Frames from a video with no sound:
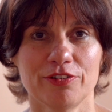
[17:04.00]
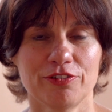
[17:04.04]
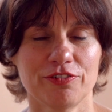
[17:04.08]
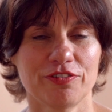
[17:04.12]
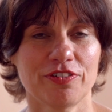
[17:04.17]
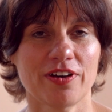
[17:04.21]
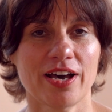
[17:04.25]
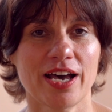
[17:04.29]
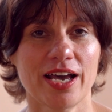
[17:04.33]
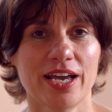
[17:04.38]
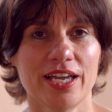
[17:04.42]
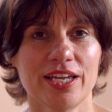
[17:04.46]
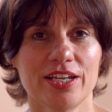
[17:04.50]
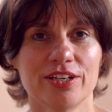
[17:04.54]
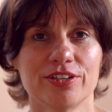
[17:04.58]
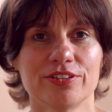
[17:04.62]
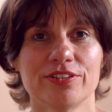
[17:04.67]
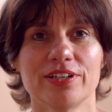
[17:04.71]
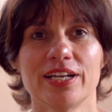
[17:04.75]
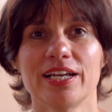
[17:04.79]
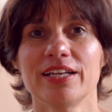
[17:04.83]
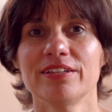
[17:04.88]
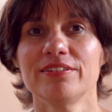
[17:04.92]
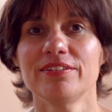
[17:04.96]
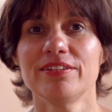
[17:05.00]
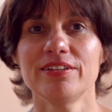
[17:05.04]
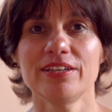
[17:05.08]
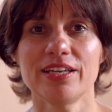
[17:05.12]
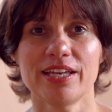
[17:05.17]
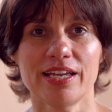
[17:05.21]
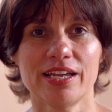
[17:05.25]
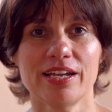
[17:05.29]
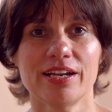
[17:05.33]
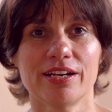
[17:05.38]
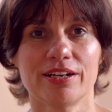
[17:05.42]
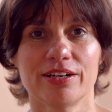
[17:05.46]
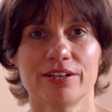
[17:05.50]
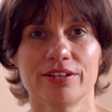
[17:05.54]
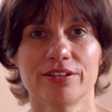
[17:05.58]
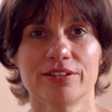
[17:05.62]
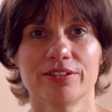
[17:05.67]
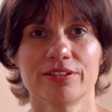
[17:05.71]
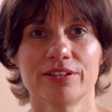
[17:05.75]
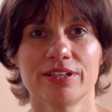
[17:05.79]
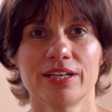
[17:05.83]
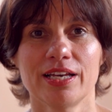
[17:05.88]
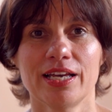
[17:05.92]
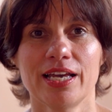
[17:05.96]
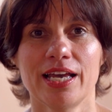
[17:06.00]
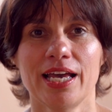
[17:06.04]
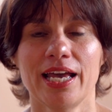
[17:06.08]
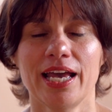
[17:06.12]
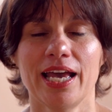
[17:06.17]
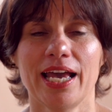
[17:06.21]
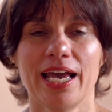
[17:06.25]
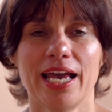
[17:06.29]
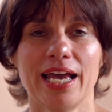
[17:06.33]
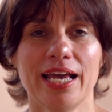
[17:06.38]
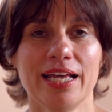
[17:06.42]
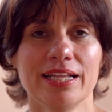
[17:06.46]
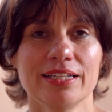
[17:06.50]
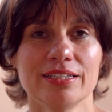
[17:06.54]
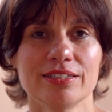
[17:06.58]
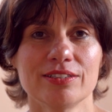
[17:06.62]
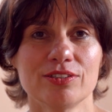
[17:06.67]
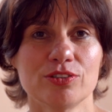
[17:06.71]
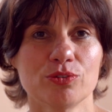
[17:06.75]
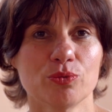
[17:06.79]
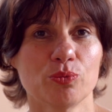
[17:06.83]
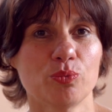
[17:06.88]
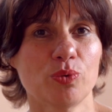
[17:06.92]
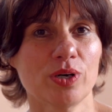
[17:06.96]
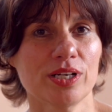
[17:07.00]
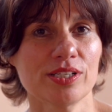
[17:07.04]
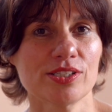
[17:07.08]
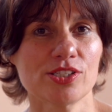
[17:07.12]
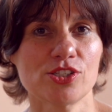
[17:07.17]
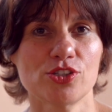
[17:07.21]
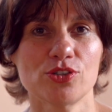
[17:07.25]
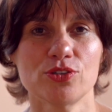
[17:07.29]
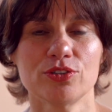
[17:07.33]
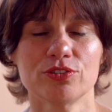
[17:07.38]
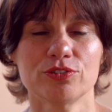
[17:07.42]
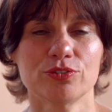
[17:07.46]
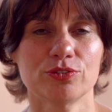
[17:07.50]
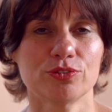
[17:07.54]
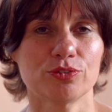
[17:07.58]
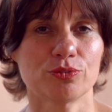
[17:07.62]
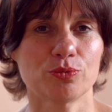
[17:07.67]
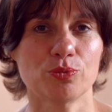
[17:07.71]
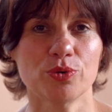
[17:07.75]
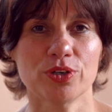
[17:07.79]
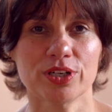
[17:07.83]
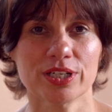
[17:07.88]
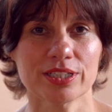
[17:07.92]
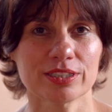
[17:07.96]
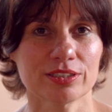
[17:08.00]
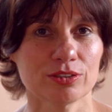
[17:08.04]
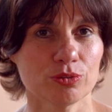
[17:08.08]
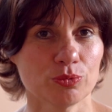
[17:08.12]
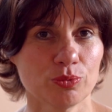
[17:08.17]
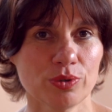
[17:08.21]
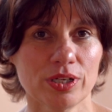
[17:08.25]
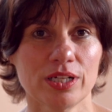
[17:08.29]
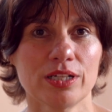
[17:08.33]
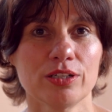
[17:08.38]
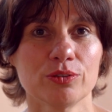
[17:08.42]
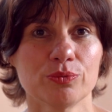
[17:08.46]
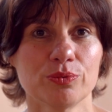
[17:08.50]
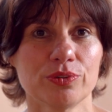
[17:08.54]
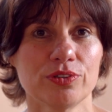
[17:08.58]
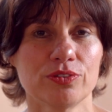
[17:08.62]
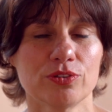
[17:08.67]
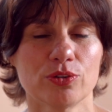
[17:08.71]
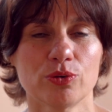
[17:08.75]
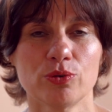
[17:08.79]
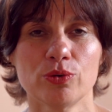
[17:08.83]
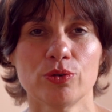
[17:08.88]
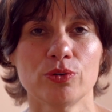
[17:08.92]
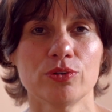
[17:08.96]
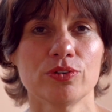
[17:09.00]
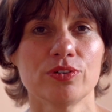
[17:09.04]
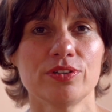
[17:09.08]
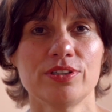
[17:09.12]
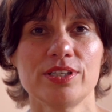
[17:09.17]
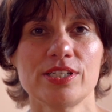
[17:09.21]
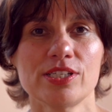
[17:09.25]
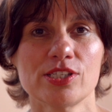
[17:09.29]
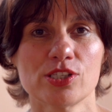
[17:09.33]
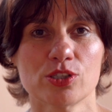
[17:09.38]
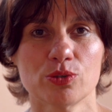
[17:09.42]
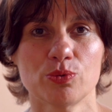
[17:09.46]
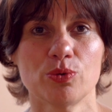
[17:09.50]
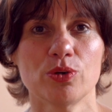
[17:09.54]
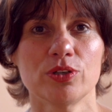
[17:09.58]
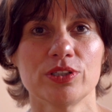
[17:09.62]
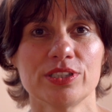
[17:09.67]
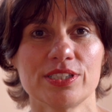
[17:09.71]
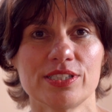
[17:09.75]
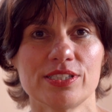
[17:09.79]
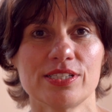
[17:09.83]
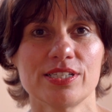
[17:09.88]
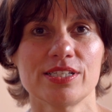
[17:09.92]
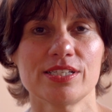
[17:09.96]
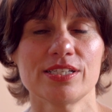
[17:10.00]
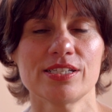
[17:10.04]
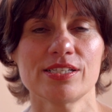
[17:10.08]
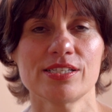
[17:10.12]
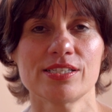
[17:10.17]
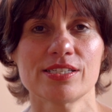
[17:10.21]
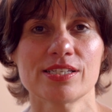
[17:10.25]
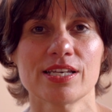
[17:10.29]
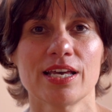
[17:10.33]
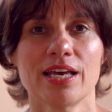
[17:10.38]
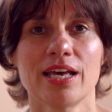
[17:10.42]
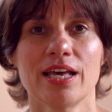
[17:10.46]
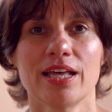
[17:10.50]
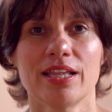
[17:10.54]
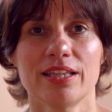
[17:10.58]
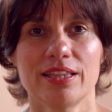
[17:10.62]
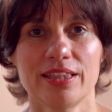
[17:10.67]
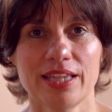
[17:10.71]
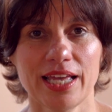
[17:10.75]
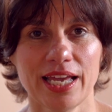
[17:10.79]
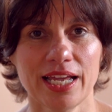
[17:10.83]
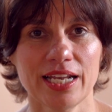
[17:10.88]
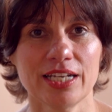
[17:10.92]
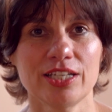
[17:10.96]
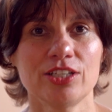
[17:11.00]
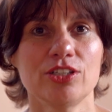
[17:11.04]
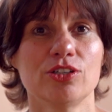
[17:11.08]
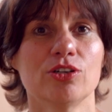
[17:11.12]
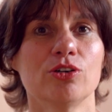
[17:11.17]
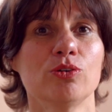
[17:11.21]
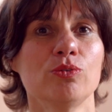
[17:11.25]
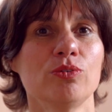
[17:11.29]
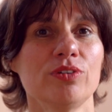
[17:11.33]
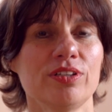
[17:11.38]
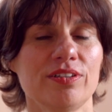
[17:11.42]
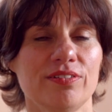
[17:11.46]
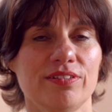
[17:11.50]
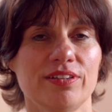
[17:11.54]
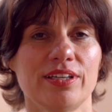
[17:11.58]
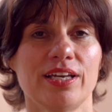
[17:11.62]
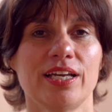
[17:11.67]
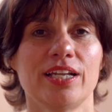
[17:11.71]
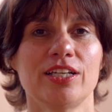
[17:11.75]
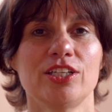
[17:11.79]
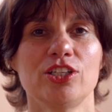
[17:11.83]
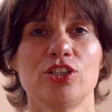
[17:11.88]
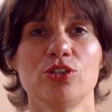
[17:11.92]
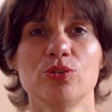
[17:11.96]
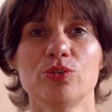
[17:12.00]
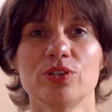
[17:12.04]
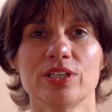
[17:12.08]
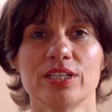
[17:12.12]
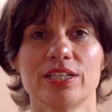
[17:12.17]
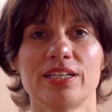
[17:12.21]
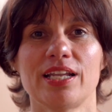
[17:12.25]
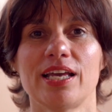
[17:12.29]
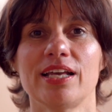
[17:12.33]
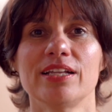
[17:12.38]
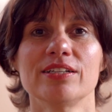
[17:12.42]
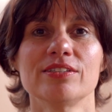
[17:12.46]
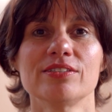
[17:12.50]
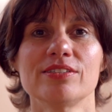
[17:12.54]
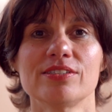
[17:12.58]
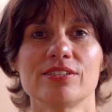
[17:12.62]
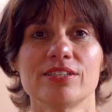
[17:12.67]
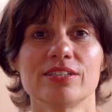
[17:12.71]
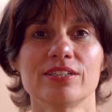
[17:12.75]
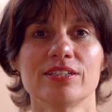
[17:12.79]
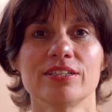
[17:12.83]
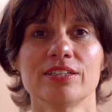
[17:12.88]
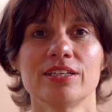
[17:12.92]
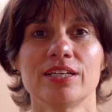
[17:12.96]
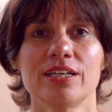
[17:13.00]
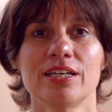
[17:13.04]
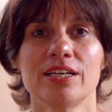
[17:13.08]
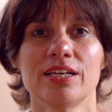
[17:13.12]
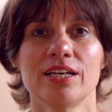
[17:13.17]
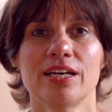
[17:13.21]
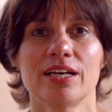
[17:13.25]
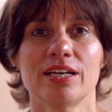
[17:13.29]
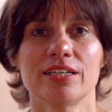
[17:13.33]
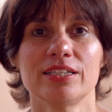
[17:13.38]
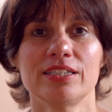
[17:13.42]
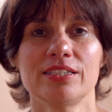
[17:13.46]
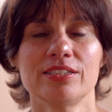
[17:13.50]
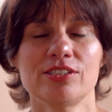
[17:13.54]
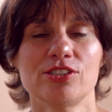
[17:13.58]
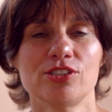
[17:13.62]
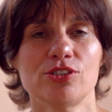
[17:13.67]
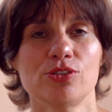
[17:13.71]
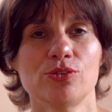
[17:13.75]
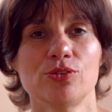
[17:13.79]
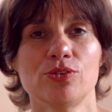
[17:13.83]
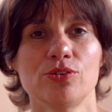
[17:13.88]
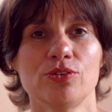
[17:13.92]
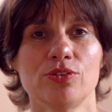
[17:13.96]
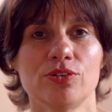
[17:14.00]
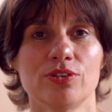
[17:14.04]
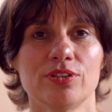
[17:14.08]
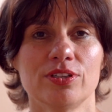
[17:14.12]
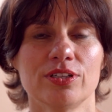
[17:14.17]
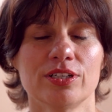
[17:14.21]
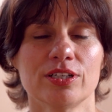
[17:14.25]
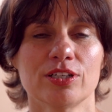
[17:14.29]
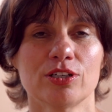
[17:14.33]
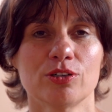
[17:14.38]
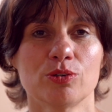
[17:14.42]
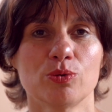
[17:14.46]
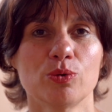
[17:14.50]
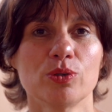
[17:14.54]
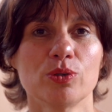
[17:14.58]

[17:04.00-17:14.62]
the fire and the air. And once you've worked well with all these qualities, then, only then, you can enter into the